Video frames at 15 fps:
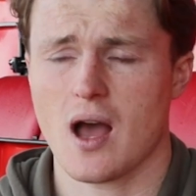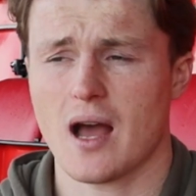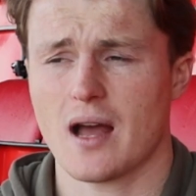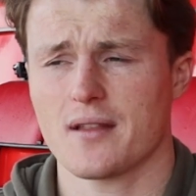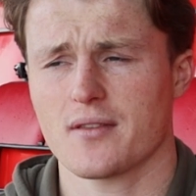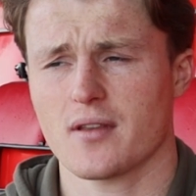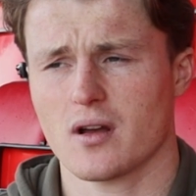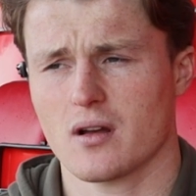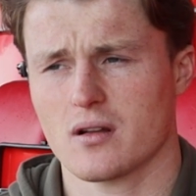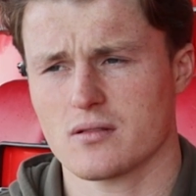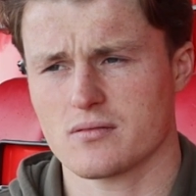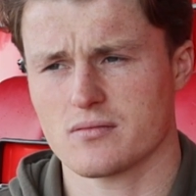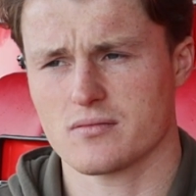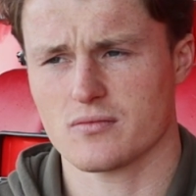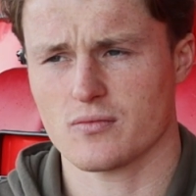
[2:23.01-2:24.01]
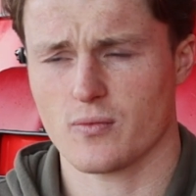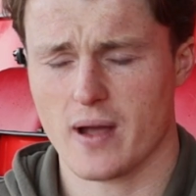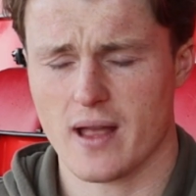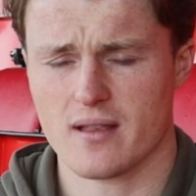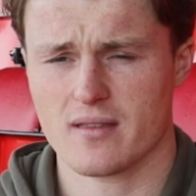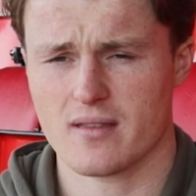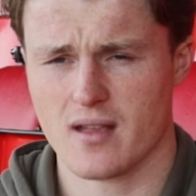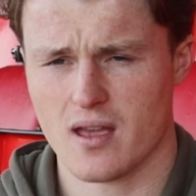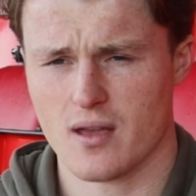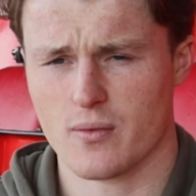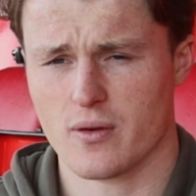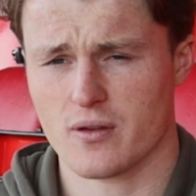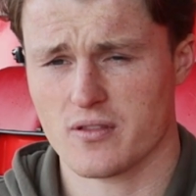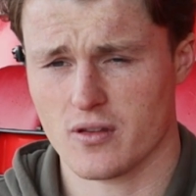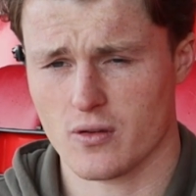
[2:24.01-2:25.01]
And on Wednesday we
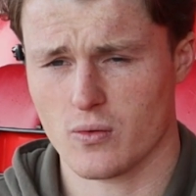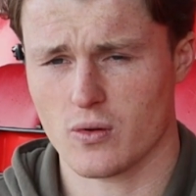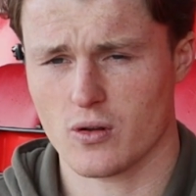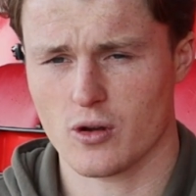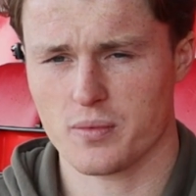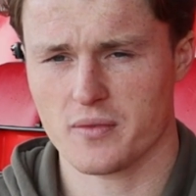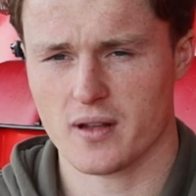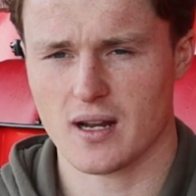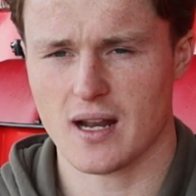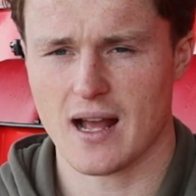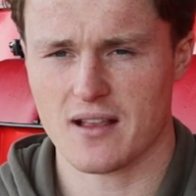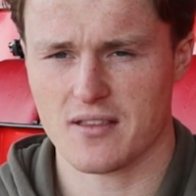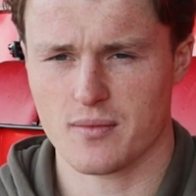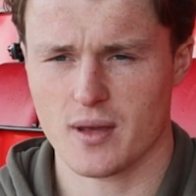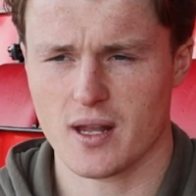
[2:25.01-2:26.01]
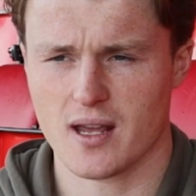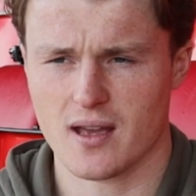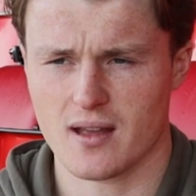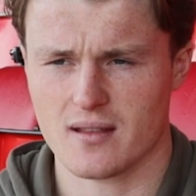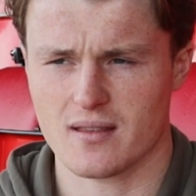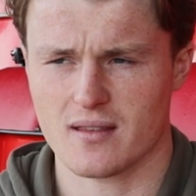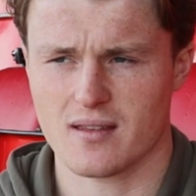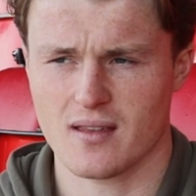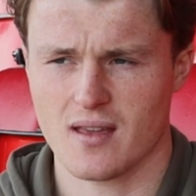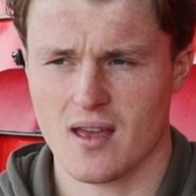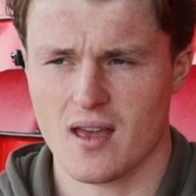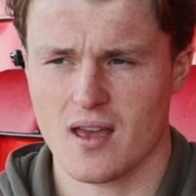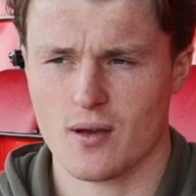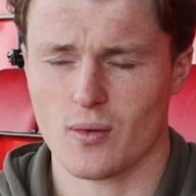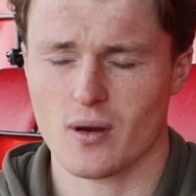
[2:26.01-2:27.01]
were 2 1 up to the last minute and
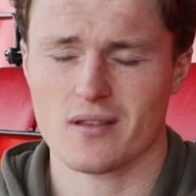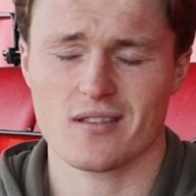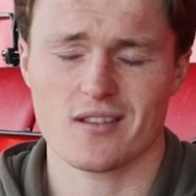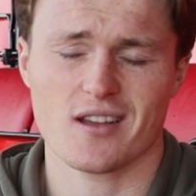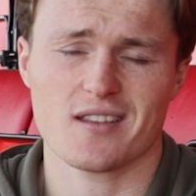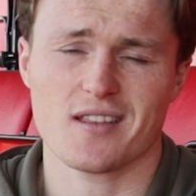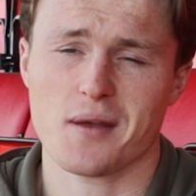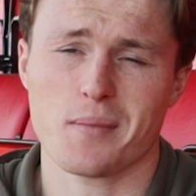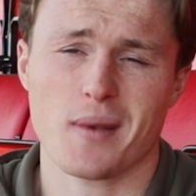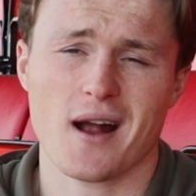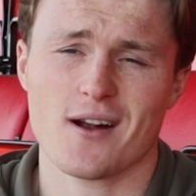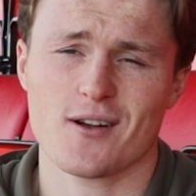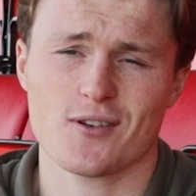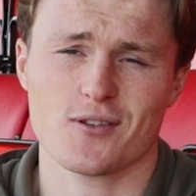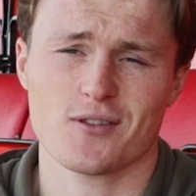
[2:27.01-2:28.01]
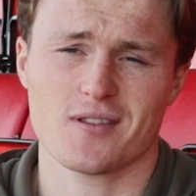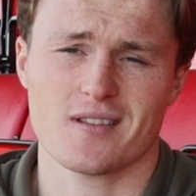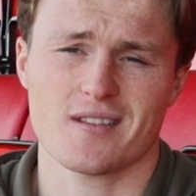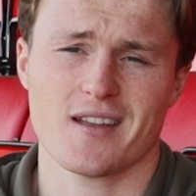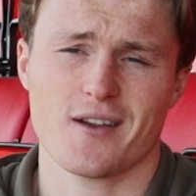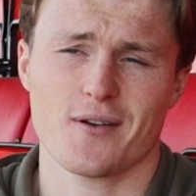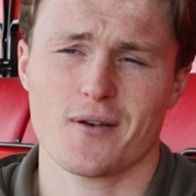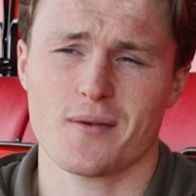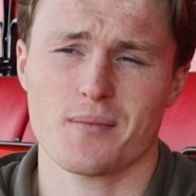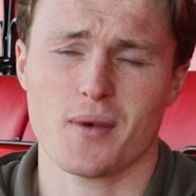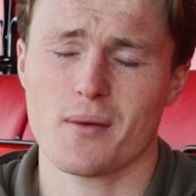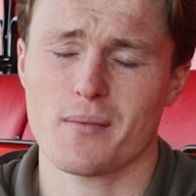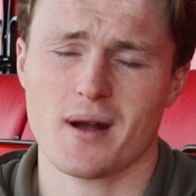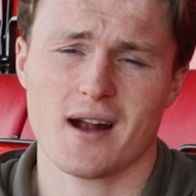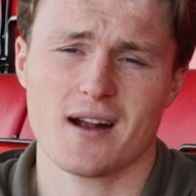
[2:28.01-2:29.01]
it wasn't like they battered us and they were
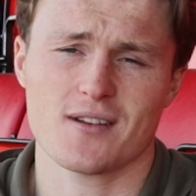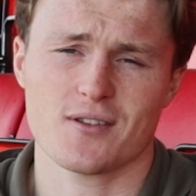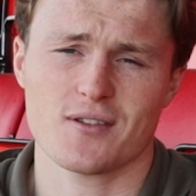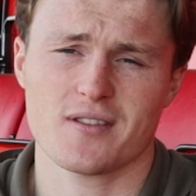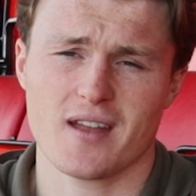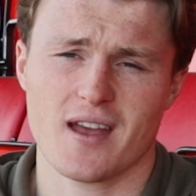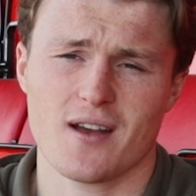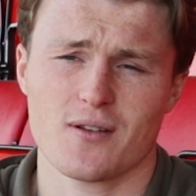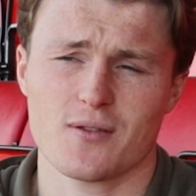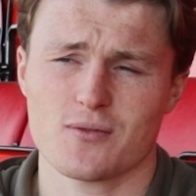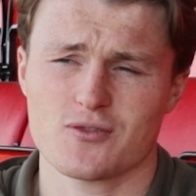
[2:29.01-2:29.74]
bombarding us down.